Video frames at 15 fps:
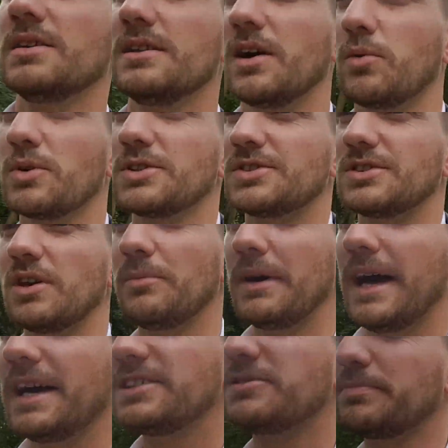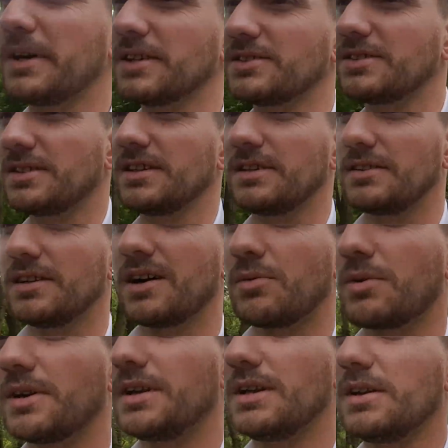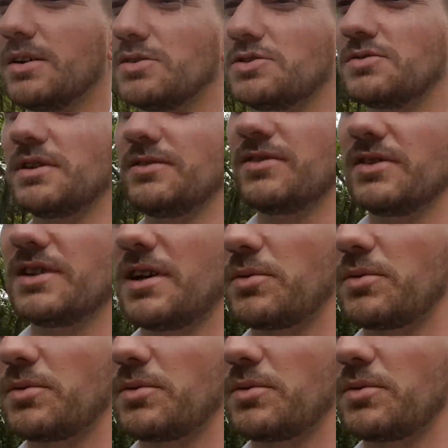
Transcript: There were some aspects in it that were ego driven,